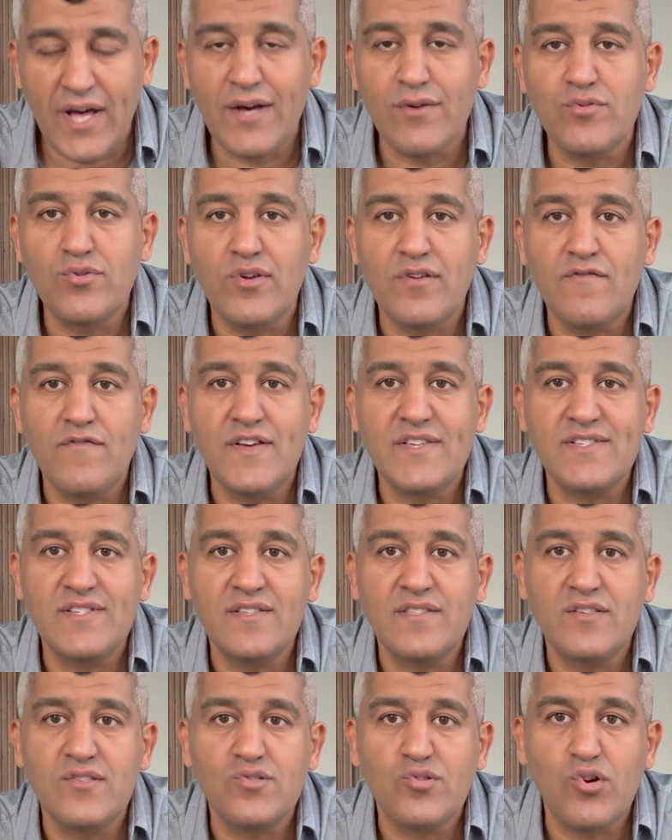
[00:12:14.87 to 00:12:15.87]
how to
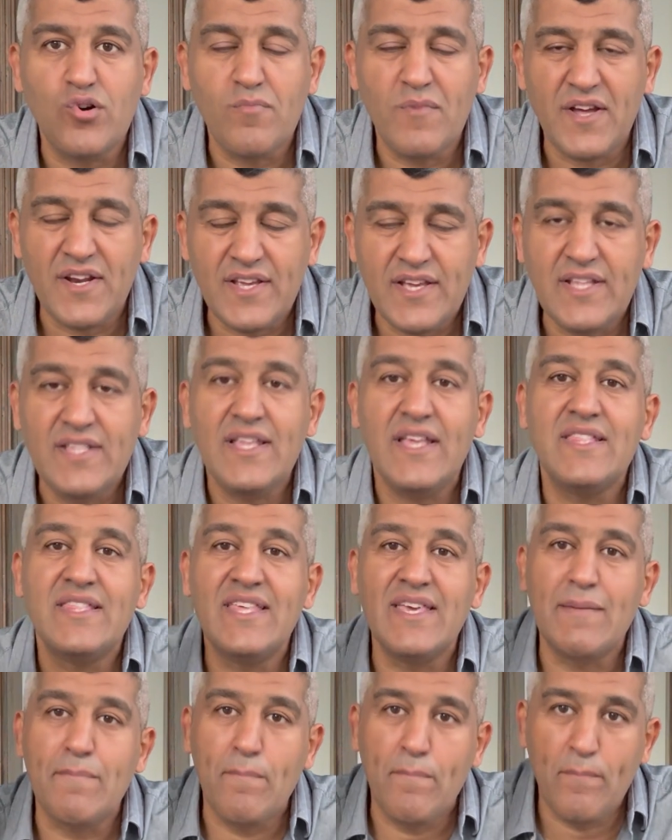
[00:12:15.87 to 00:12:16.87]
invest in the stock market,
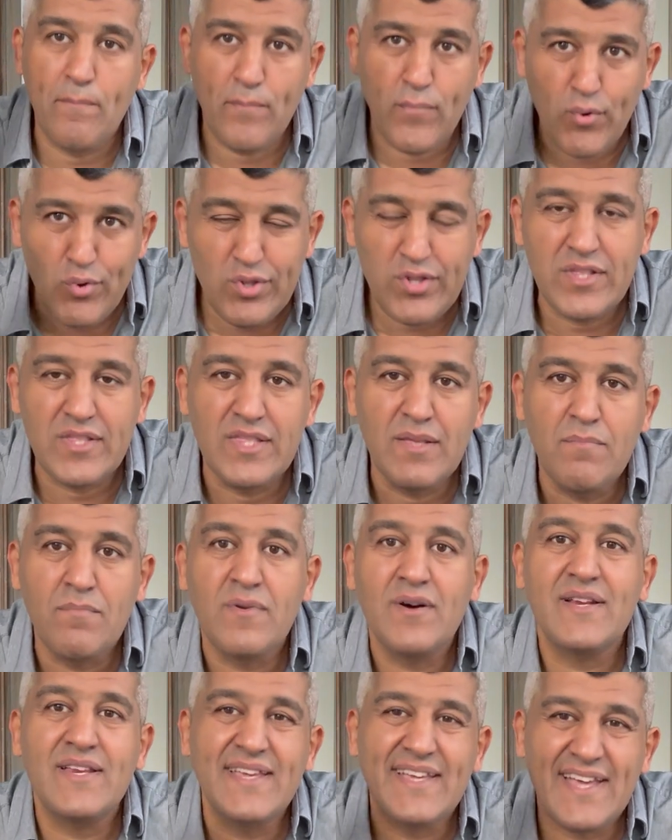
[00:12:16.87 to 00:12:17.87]
they put the
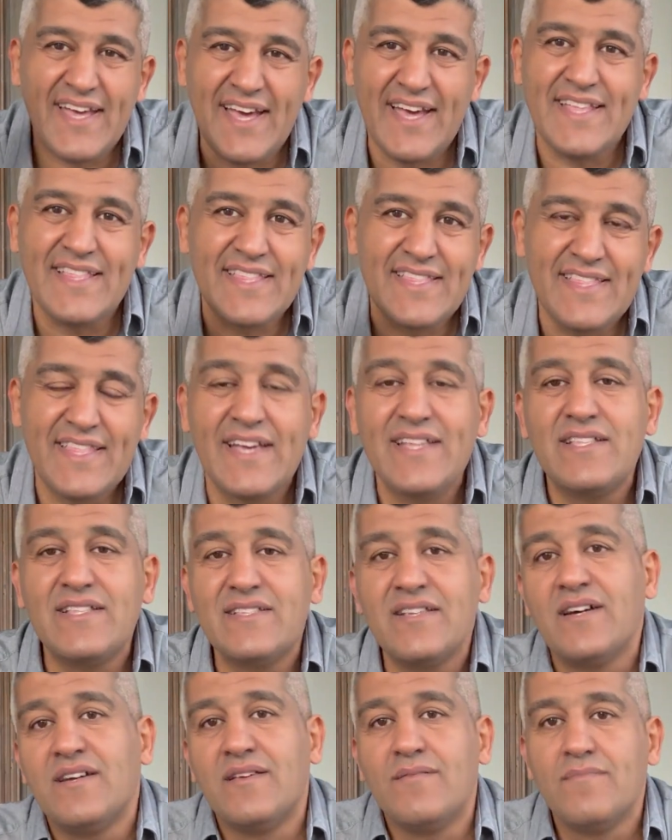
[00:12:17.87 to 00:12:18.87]
money at
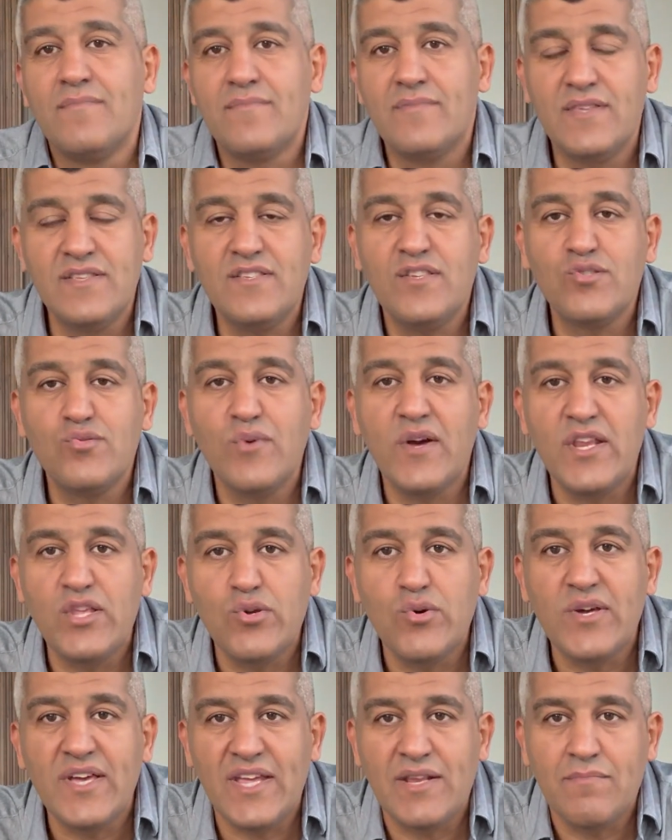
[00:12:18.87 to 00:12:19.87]
that time. This is where
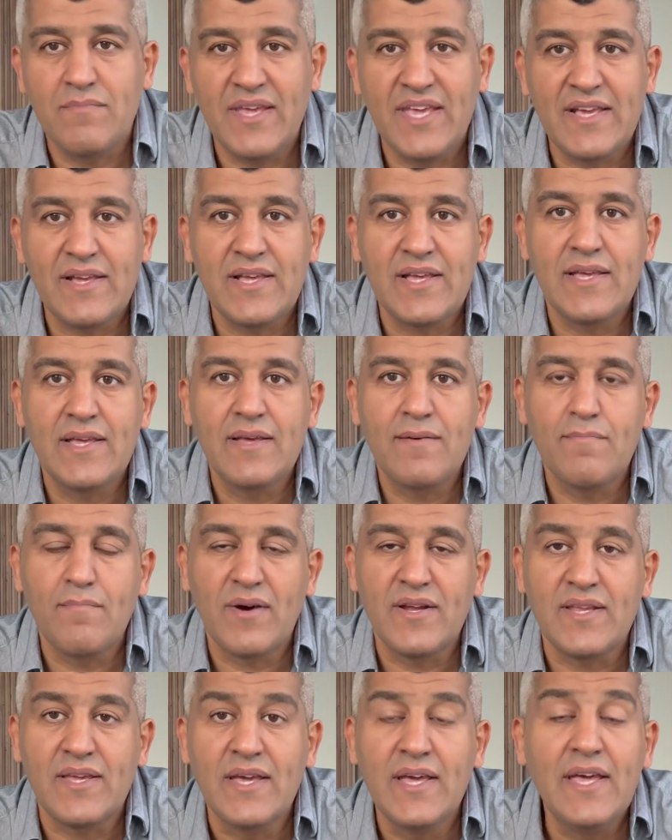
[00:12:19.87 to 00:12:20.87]
you can make
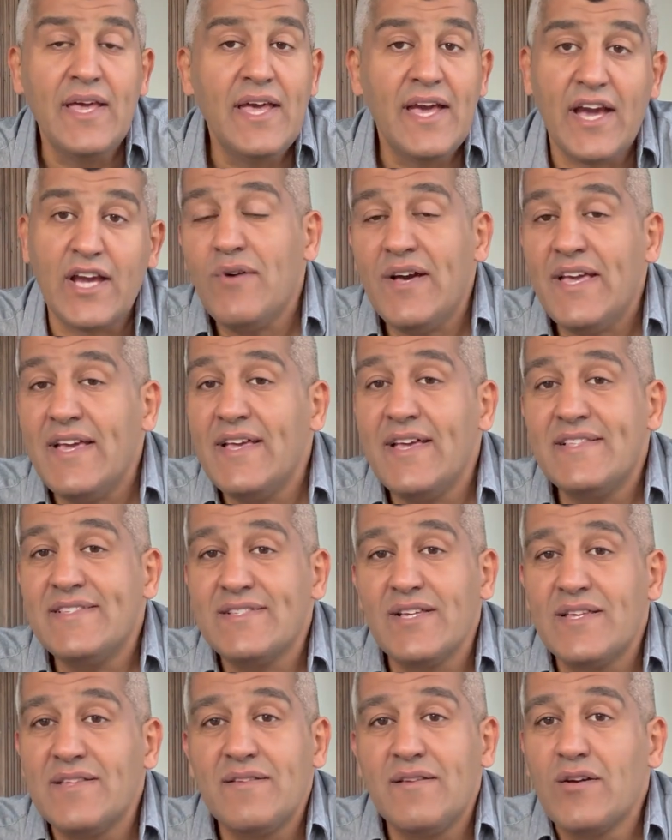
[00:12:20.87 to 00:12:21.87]
money. By the way,
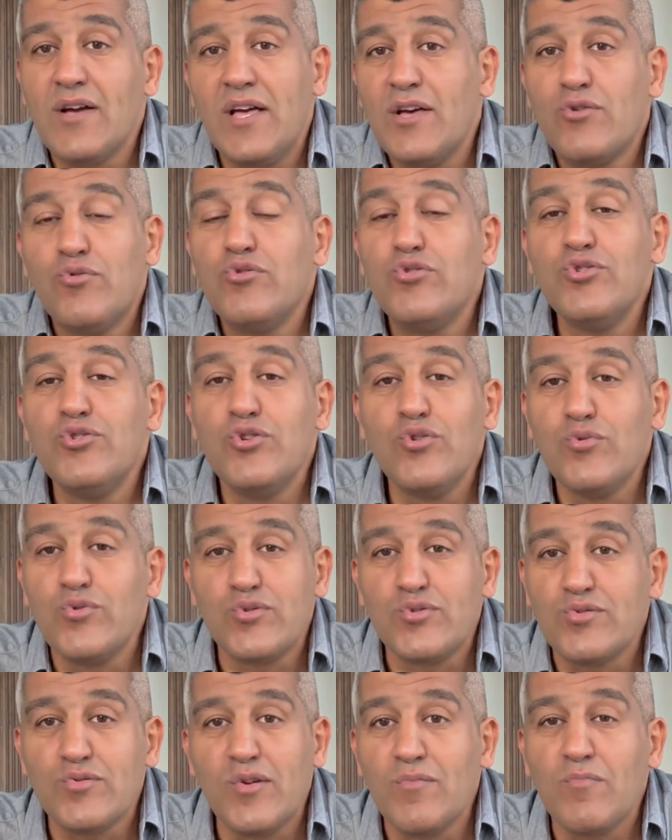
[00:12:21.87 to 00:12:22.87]
it's a good
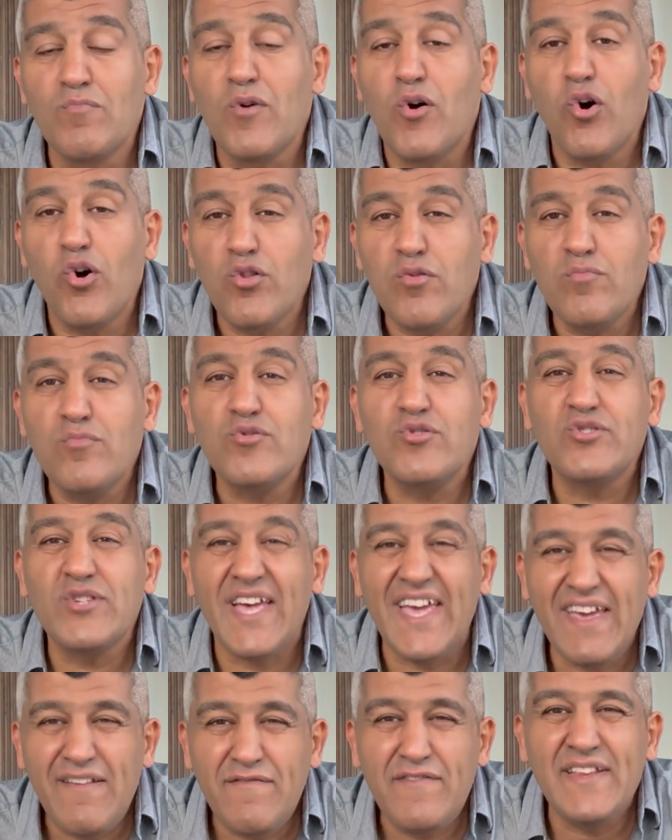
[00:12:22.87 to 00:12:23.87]
news.
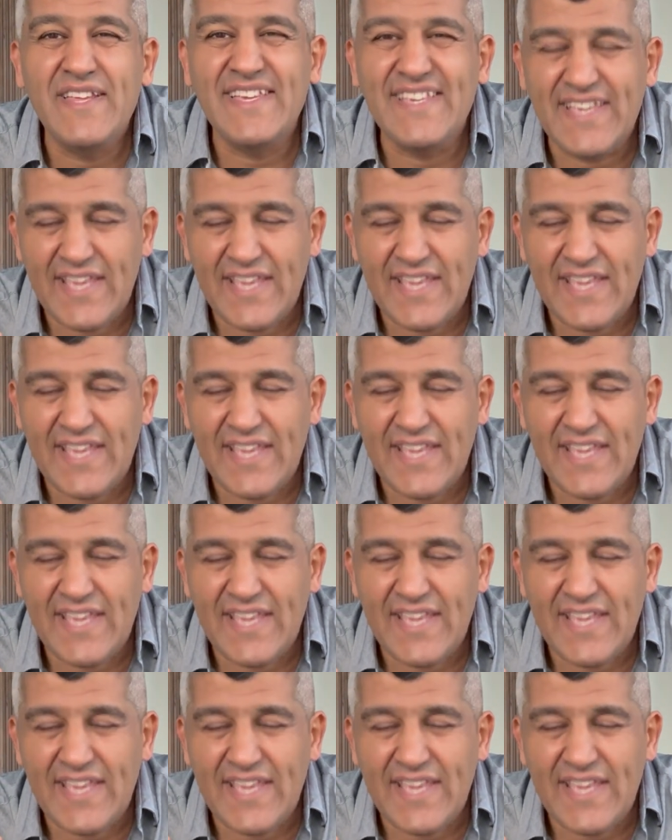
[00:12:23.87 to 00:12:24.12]
Almost every